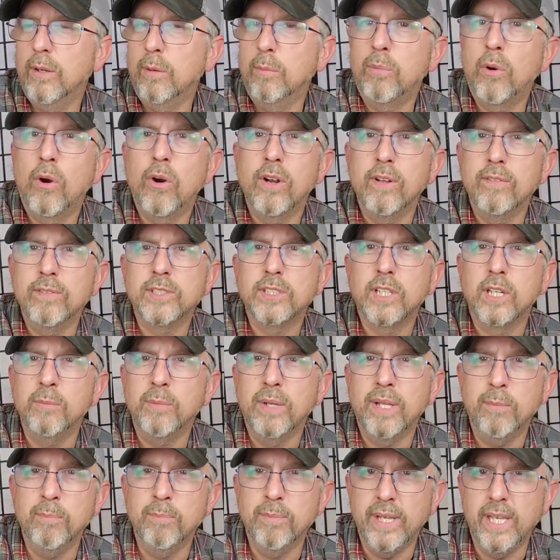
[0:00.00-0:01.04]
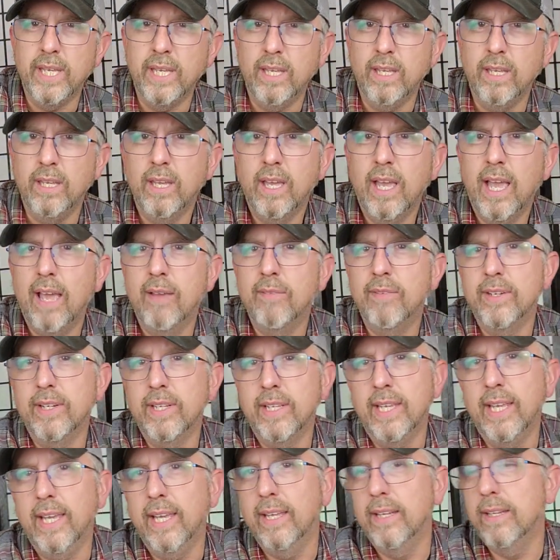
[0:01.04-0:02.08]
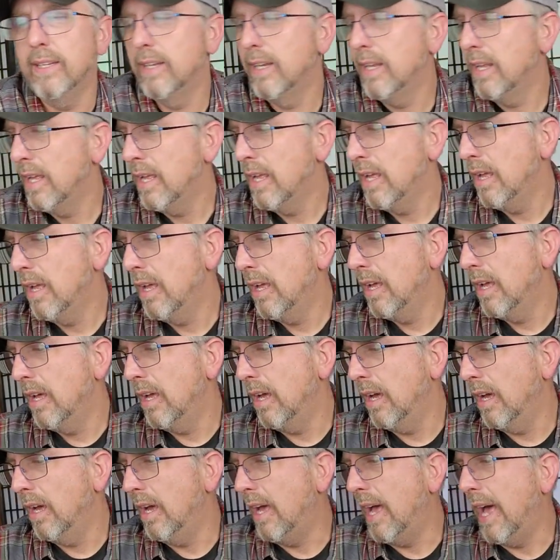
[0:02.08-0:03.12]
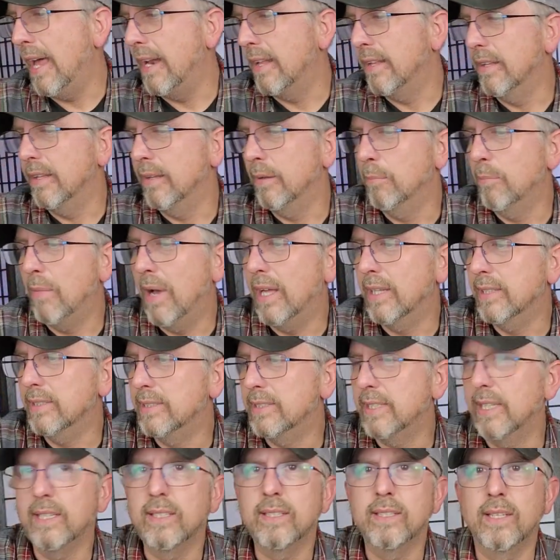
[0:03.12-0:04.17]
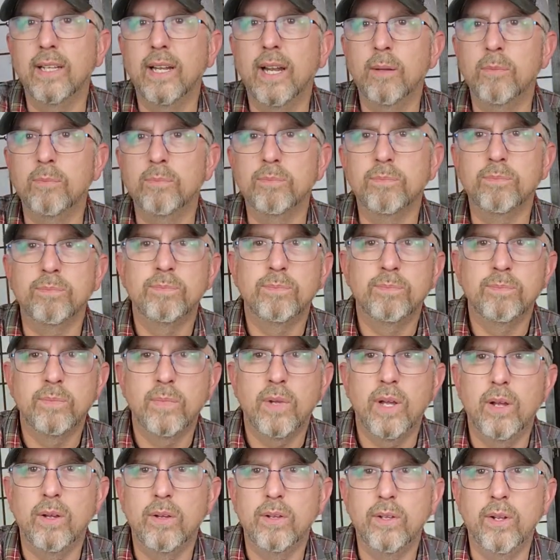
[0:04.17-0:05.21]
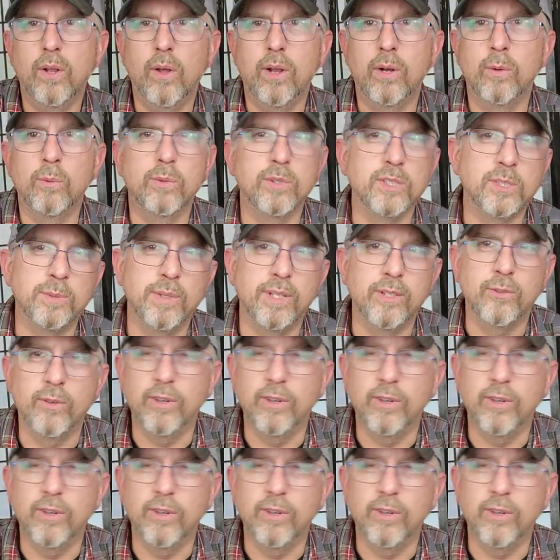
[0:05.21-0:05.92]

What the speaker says: Part of it's going to be me having to get out of the mindset that I don't want to spend